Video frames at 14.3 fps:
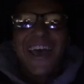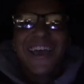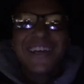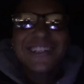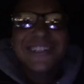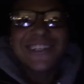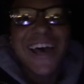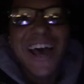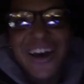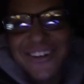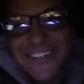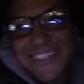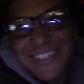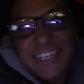Into the
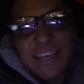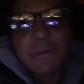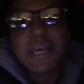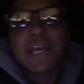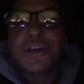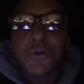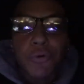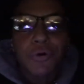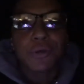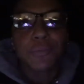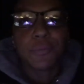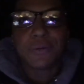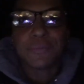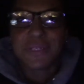house, and Sammy had already
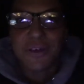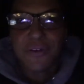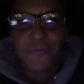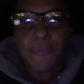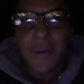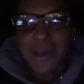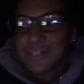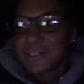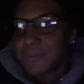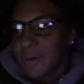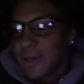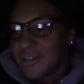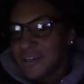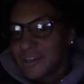put himself back to
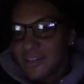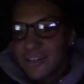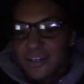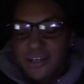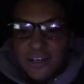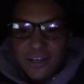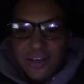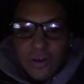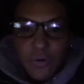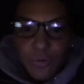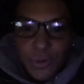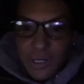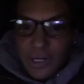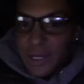bed.
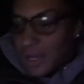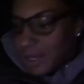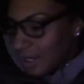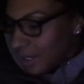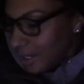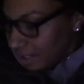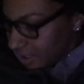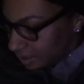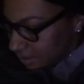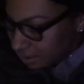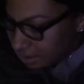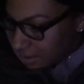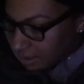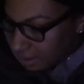What a guy.
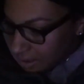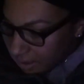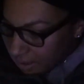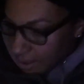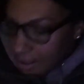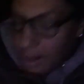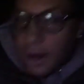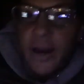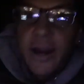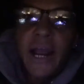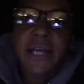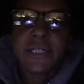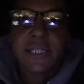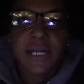All
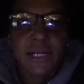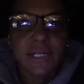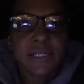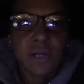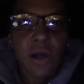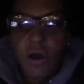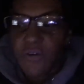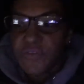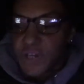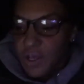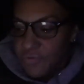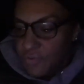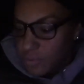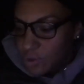right, today is an off
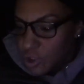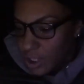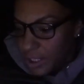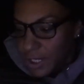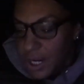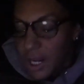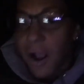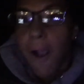day from training.